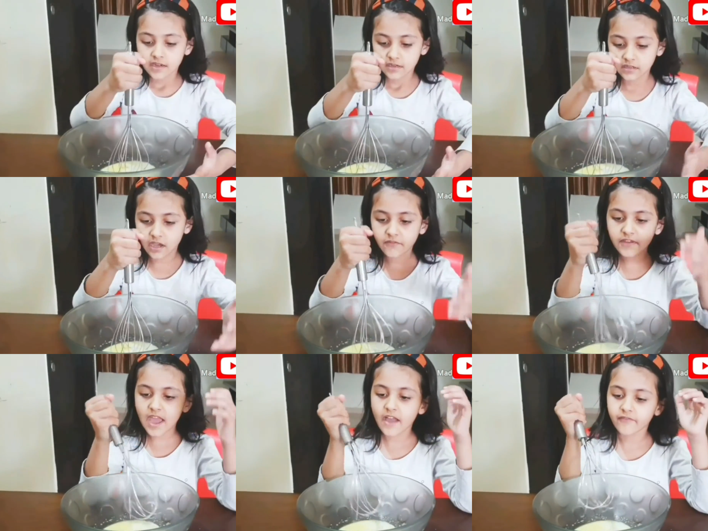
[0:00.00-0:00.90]
Now we
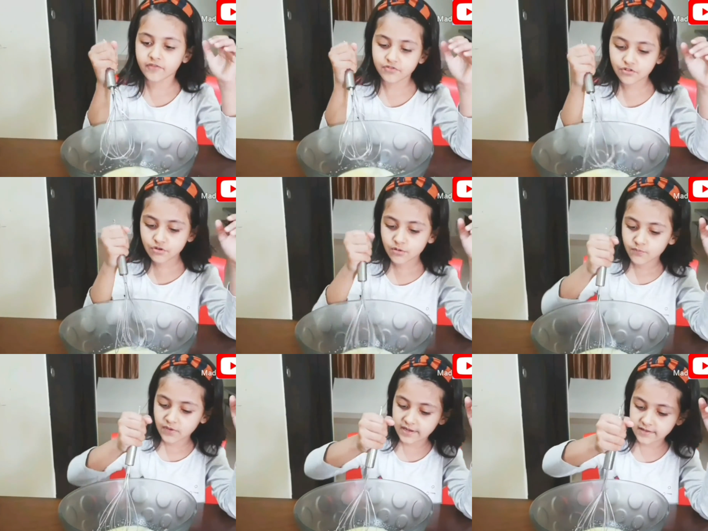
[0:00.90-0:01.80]
have to
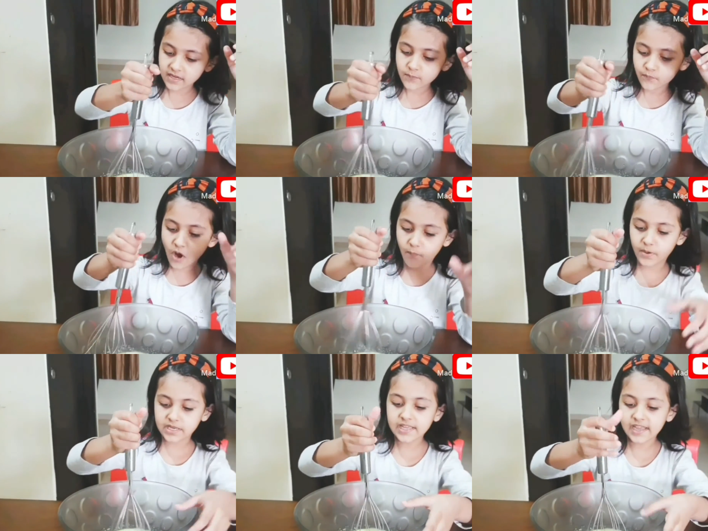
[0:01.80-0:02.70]
mix it
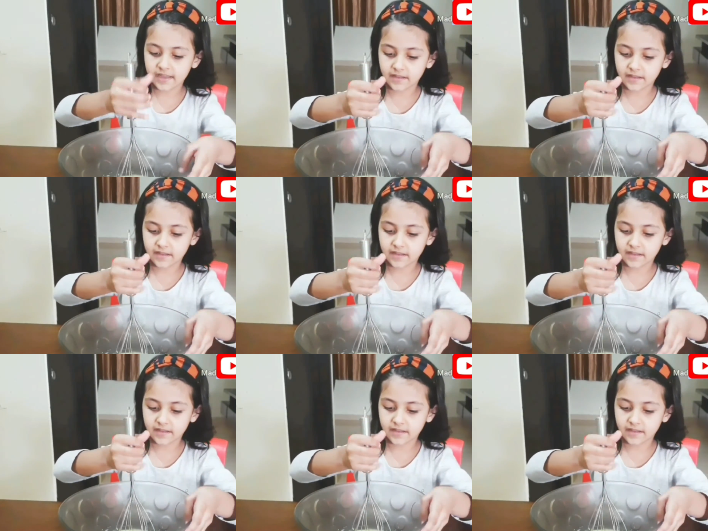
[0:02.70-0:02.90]
properly.